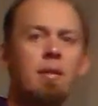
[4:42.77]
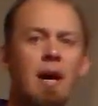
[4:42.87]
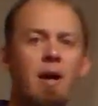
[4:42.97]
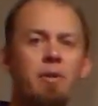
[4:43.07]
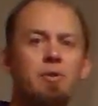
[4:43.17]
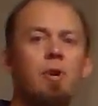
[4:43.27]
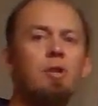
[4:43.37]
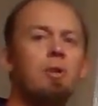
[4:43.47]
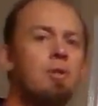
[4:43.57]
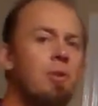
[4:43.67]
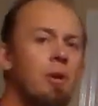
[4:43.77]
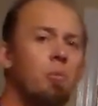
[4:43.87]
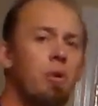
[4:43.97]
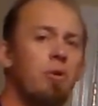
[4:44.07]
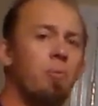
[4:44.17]
Now the structure I
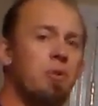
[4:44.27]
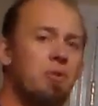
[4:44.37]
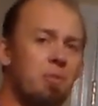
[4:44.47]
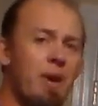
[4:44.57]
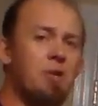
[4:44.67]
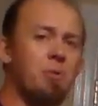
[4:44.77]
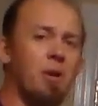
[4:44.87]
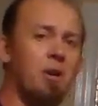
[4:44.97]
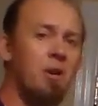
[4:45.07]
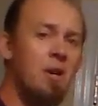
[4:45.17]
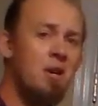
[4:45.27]
started with was symmetric,